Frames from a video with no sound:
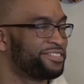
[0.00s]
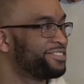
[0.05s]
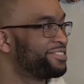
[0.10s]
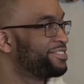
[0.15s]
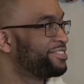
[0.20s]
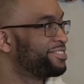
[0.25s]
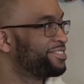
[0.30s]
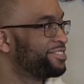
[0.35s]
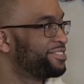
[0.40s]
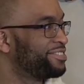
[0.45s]

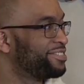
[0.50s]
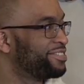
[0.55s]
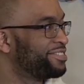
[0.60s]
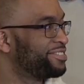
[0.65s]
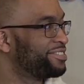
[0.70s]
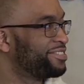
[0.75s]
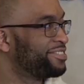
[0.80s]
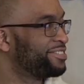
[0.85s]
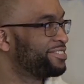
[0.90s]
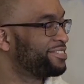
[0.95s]

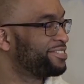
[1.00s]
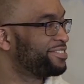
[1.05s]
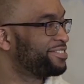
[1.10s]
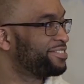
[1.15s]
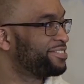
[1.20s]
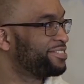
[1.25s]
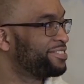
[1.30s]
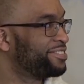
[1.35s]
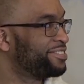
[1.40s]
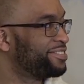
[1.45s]

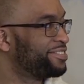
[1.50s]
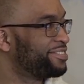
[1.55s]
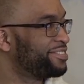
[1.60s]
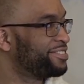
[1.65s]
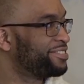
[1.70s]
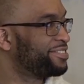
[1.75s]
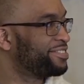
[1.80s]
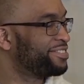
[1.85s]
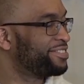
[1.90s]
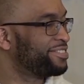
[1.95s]

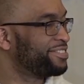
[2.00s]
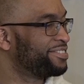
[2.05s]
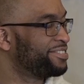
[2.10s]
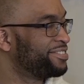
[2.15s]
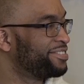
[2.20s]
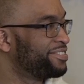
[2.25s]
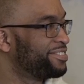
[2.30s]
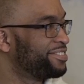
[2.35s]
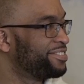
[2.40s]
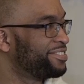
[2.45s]

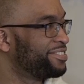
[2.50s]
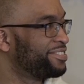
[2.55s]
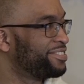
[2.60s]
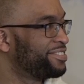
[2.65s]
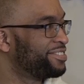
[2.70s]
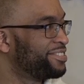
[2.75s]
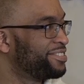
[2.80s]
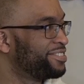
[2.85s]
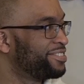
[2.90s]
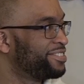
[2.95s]

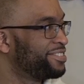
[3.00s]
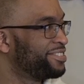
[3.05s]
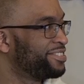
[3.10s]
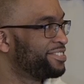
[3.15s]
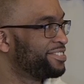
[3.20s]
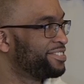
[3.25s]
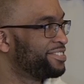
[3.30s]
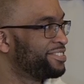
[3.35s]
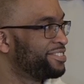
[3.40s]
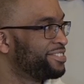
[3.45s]

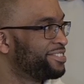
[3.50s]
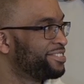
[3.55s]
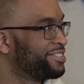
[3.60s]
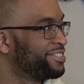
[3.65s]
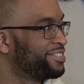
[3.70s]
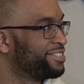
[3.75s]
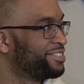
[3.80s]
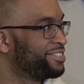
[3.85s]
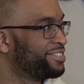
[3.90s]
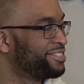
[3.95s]

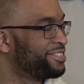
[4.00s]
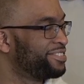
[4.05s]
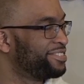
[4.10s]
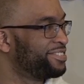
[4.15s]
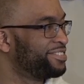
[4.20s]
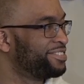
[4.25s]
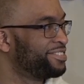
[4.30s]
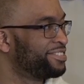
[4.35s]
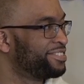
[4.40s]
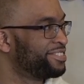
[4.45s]

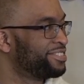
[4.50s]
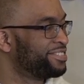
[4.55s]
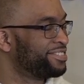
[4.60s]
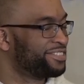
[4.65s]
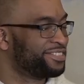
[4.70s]
The person shown says nothing.